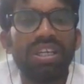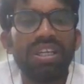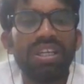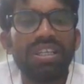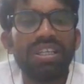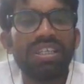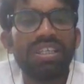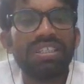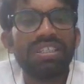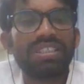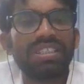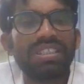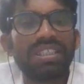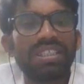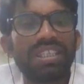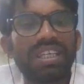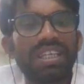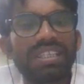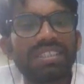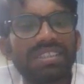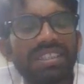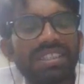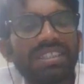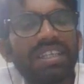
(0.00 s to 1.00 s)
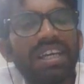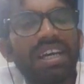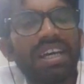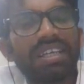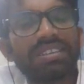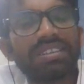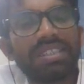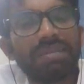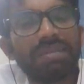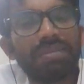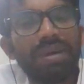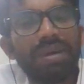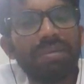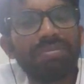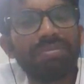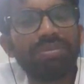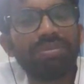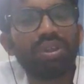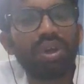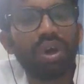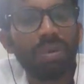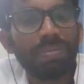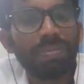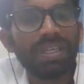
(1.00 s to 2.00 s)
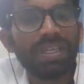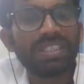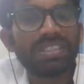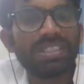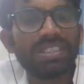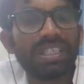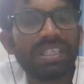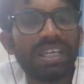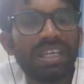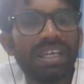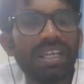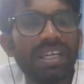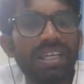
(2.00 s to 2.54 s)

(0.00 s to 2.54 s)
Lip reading: Yes, you can see the some of the topics here: